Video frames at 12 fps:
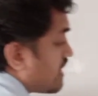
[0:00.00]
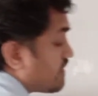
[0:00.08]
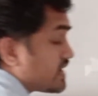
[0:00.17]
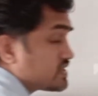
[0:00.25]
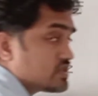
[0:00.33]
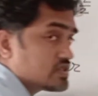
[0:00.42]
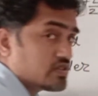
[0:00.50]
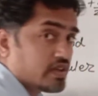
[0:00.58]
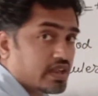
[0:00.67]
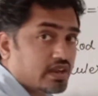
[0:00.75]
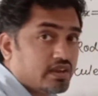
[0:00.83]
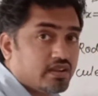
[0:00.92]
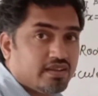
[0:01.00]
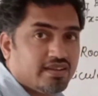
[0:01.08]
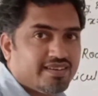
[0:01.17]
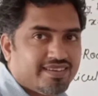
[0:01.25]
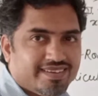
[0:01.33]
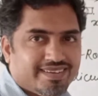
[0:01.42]
of x square?
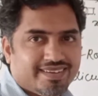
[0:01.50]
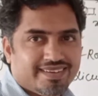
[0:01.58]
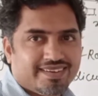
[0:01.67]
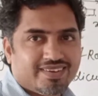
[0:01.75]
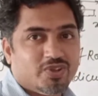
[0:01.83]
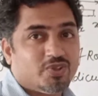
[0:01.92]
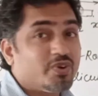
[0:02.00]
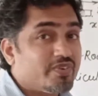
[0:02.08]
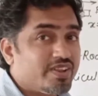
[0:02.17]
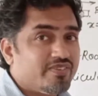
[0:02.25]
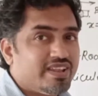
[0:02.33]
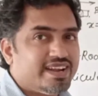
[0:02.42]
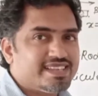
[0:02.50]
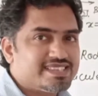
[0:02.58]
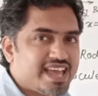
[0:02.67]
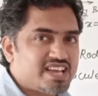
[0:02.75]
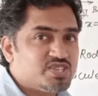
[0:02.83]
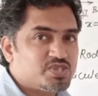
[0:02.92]
You know very well, it is
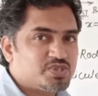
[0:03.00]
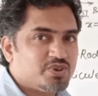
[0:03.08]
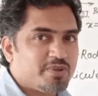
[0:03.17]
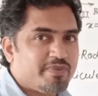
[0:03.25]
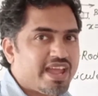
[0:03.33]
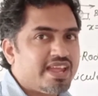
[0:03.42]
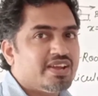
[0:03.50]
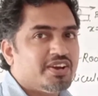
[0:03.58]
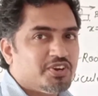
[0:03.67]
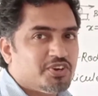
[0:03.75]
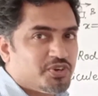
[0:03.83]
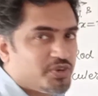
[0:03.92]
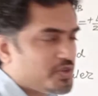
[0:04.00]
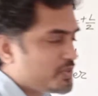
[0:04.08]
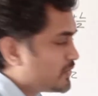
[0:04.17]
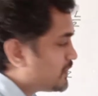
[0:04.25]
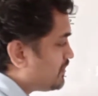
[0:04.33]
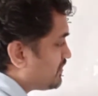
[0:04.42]
x square by
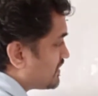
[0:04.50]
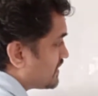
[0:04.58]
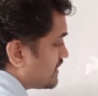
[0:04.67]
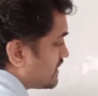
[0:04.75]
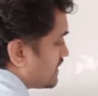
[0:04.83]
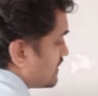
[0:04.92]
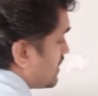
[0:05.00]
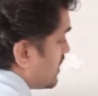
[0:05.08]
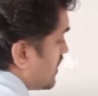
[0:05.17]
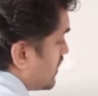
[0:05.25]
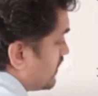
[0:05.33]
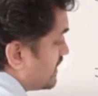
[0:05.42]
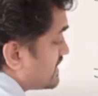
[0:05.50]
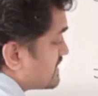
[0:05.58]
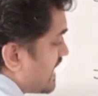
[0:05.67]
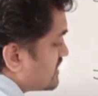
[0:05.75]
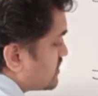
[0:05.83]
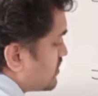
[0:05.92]
2. Oh, it is
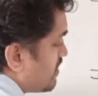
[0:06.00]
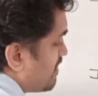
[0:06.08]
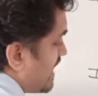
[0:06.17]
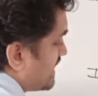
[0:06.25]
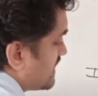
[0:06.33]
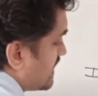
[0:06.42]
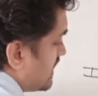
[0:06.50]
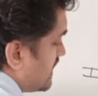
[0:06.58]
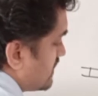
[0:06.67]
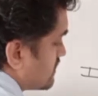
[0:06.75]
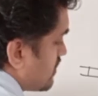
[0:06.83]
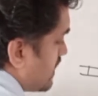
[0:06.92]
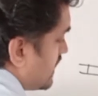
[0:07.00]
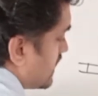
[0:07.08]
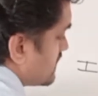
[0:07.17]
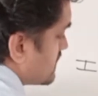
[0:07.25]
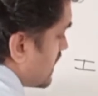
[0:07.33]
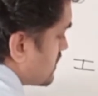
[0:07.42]
x cube by 3. Sorry, it
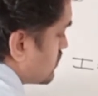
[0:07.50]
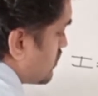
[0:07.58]
is x